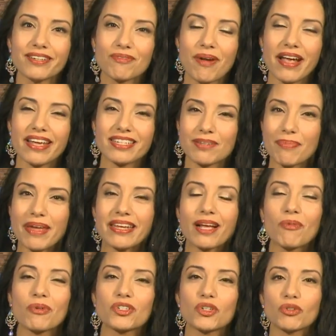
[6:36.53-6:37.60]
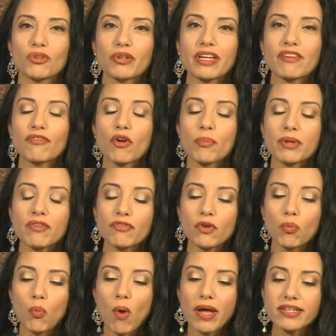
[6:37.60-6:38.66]
right, depending on what you're looking for, but if you
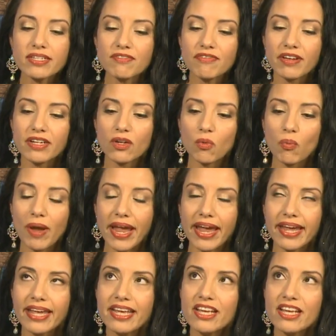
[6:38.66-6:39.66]
want to find a way